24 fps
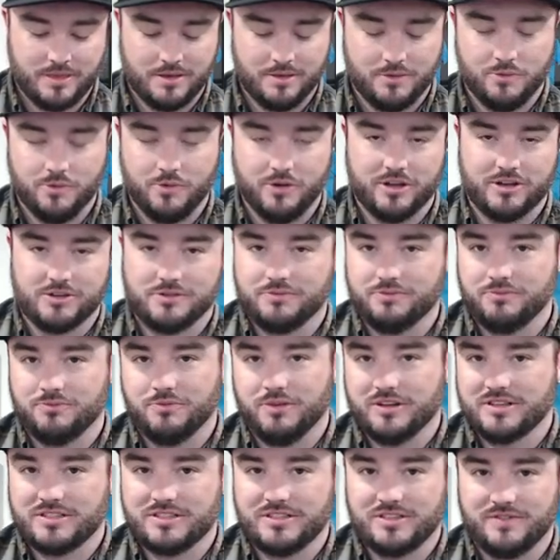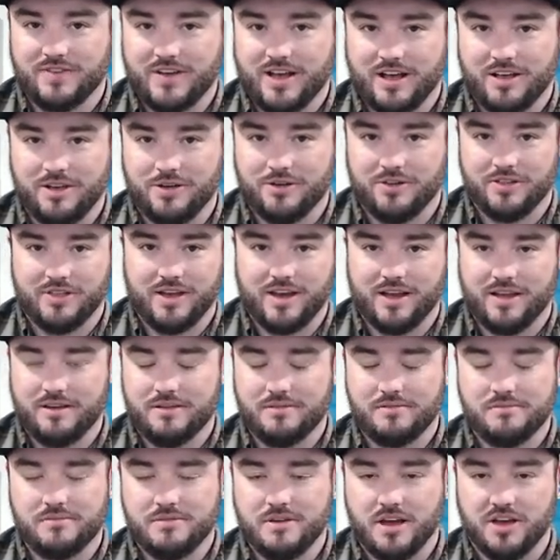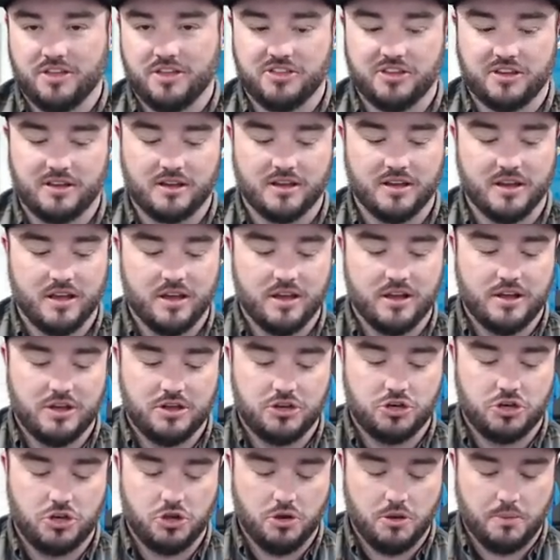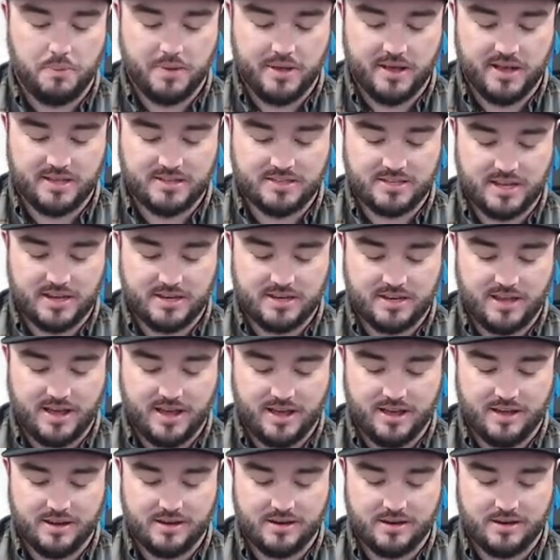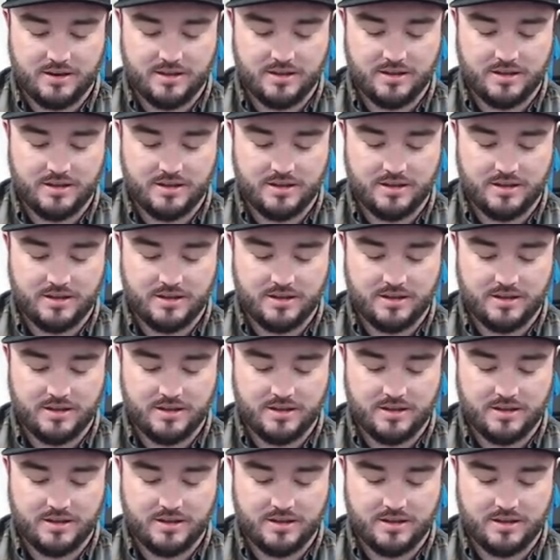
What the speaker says: which, what's the value on that? Nothing. To a PSA 10,